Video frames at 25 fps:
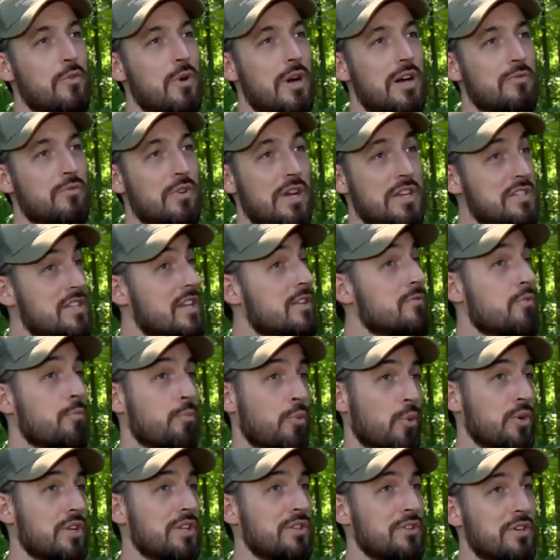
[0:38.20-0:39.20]
of what resident
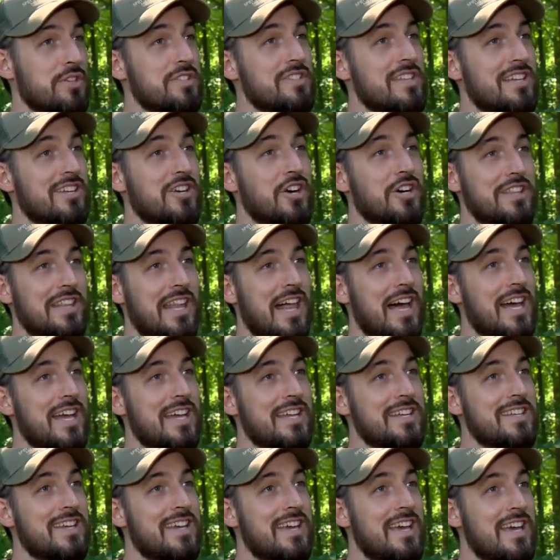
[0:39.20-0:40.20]
reporting looks like
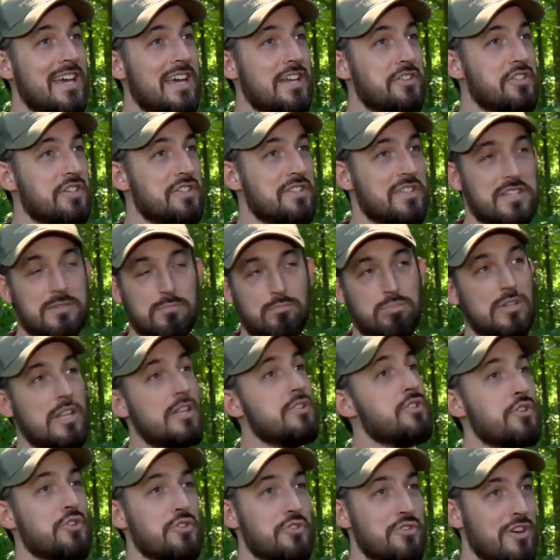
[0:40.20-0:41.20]
online, it's just this
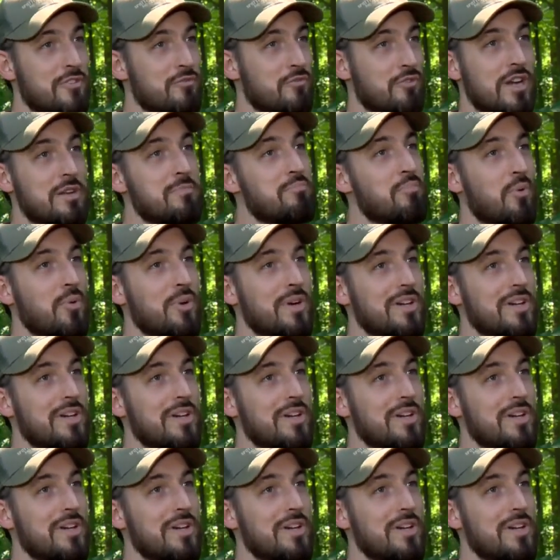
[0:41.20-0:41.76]
blizzard of red